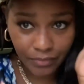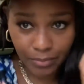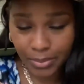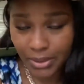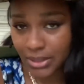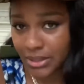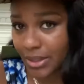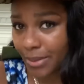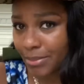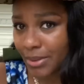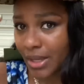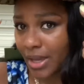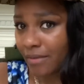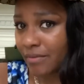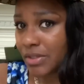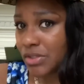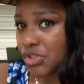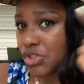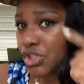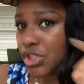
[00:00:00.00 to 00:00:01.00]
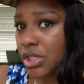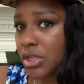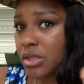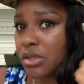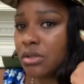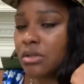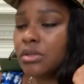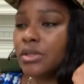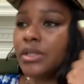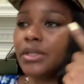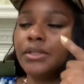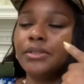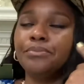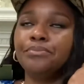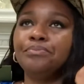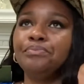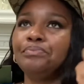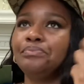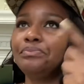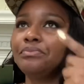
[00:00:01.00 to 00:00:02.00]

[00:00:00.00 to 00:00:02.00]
because I be having gel and